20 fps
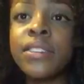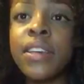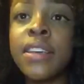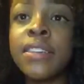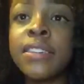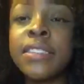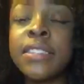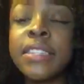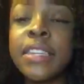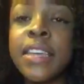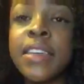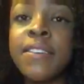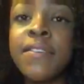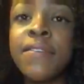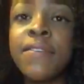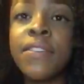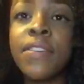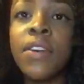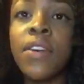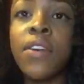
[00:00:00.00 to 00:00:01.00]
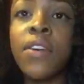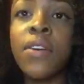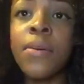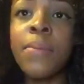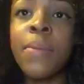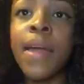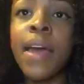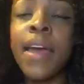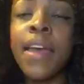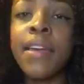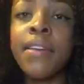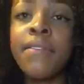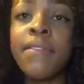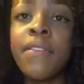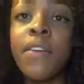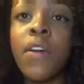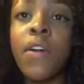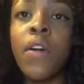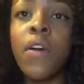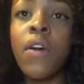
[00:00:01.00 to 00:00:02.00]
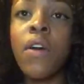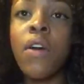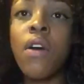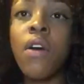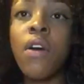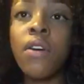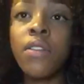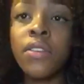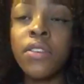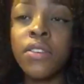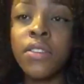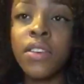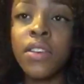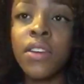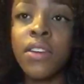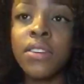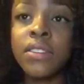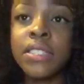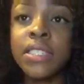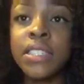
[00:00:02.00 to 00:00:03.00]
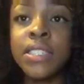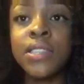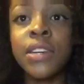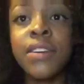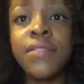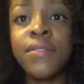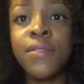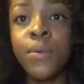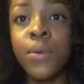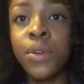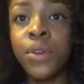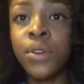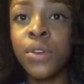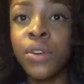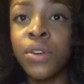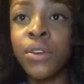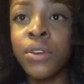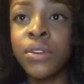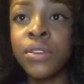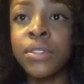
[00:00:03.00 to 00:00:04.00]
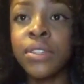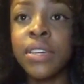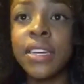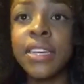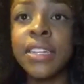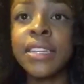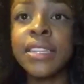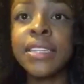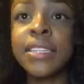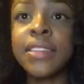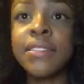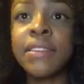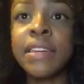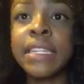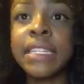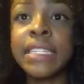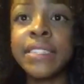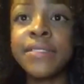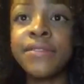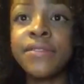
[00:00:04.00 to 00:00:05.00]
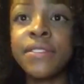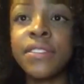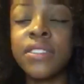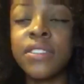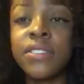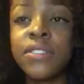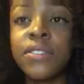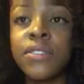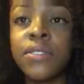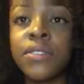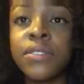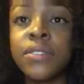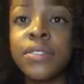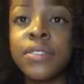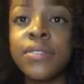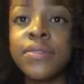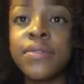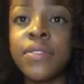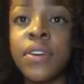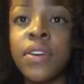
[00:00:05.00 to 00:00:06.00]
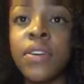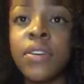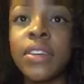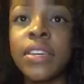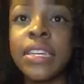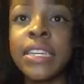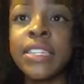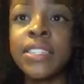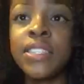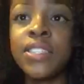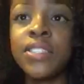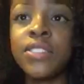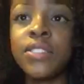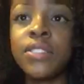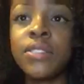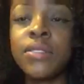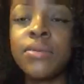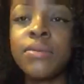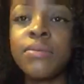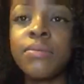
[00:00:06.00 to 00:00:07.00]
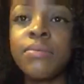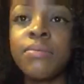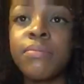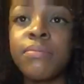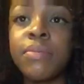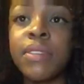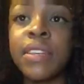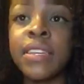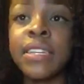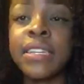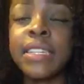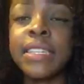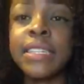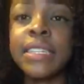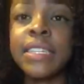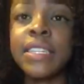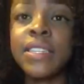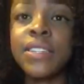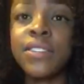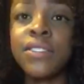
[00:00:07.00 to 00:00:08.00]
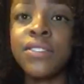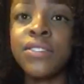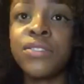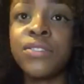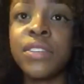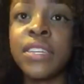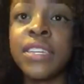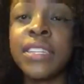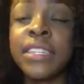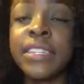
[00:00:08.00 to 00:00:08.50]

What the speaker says: And if you're applying for all the other courses, you have one code, and there are different codes for each country.